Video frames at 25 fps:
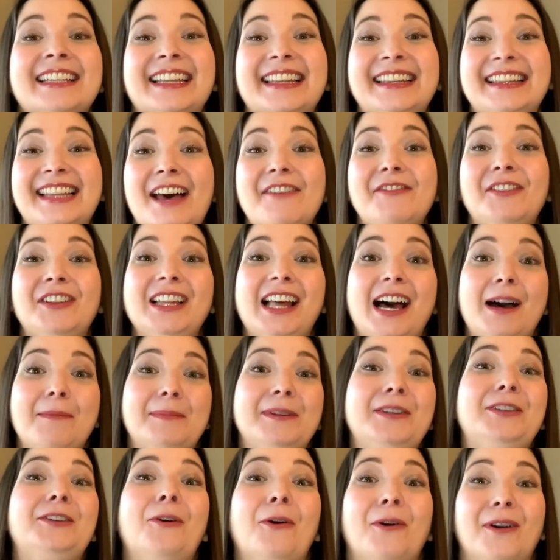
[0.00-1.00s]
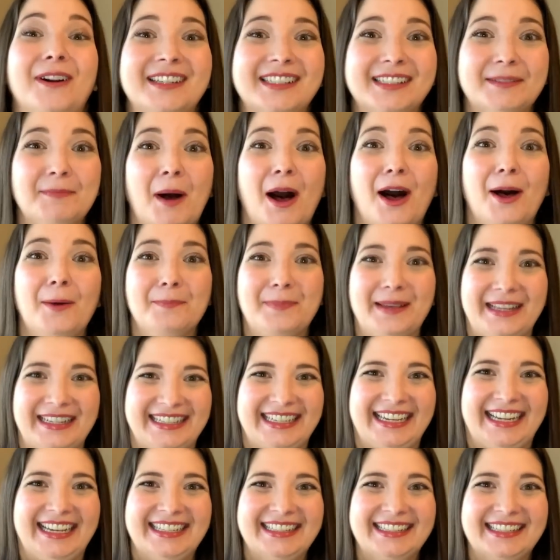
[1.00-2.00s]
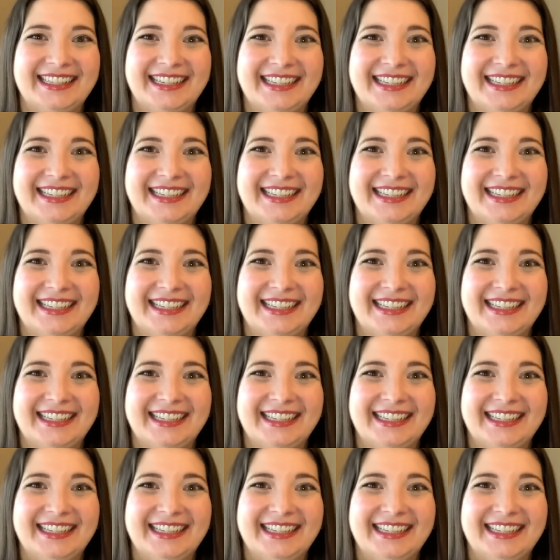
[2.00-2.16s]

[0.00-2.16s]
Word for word: level up your small business.